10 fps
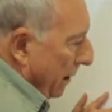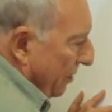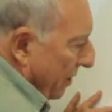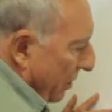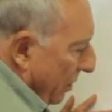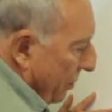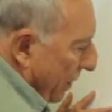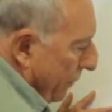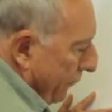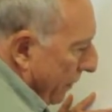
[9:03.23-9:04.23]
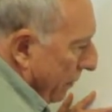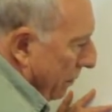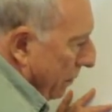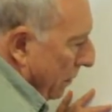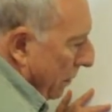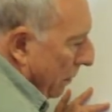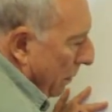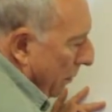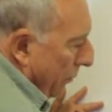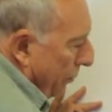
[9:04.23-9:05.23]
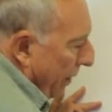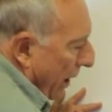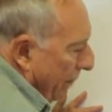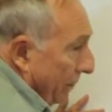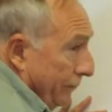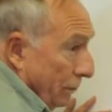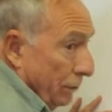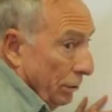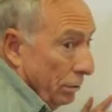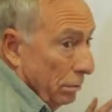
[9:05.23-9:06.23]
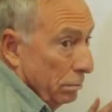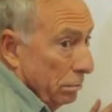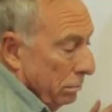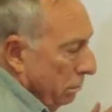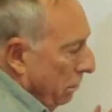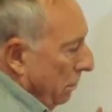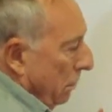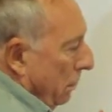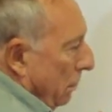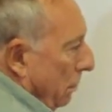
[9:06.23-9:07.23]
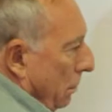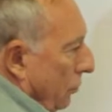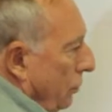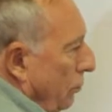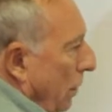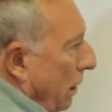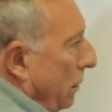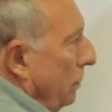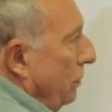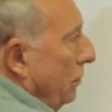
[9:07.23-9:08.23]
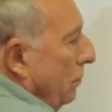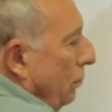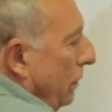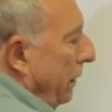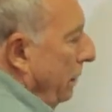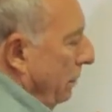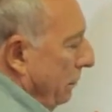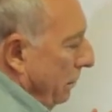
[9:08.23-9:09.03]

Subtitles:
66 feet, 3 atmospheres total. 2 waters, 1 air.